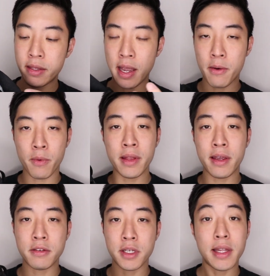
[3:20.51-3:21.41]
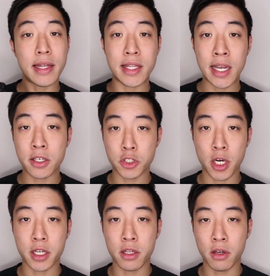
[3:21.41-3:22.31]
that really gives it that
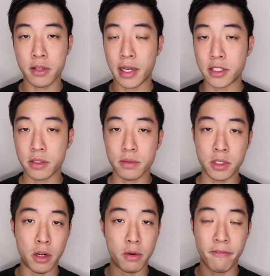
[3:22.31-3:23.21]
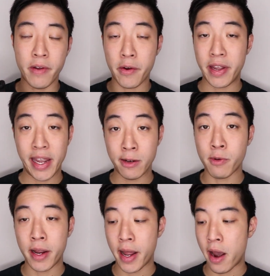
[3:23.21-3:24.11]
deconstructed look that's, you know, very in
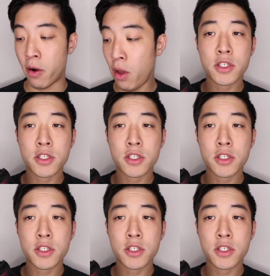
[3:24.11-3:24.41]
right now.